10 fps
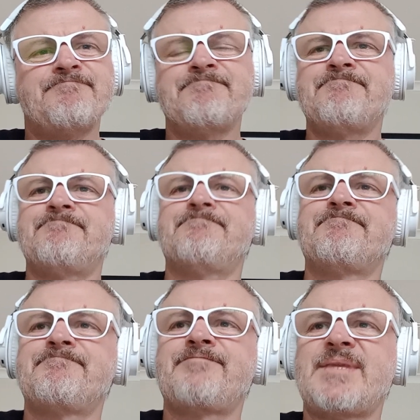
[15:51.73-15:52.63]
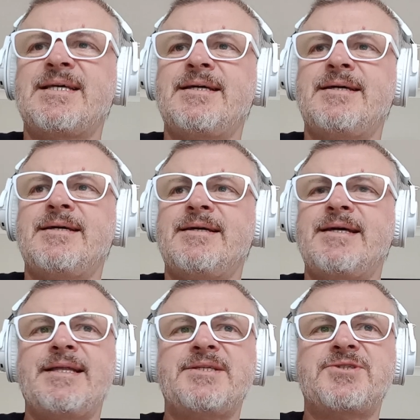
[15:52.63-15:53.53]

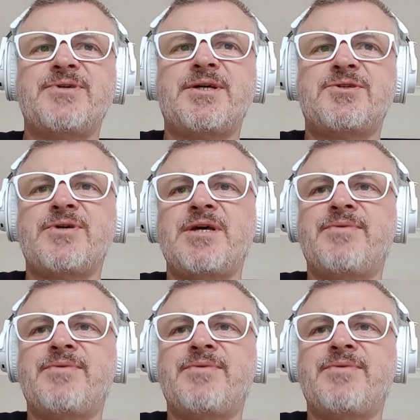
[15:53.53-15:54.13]
Yeah, that's a tricky